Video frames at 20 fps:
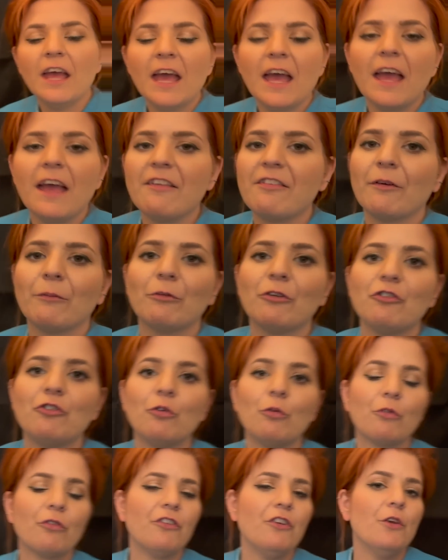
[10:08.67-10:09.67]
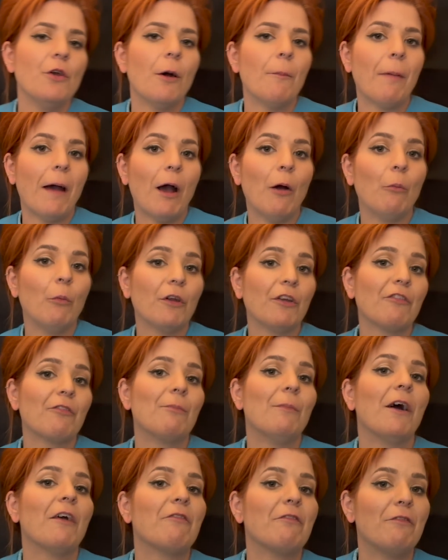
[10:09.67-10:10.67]
is I'm going to talk to you about one of
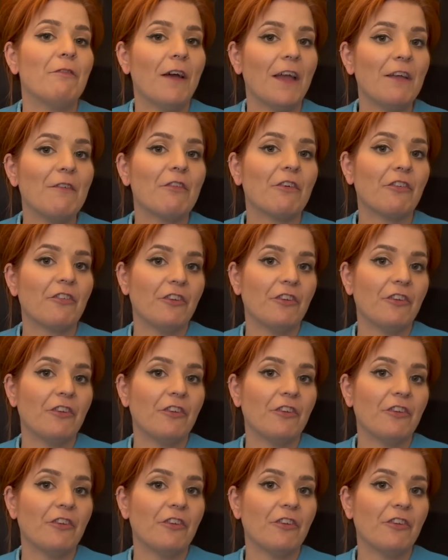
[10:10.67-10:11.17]
my favourite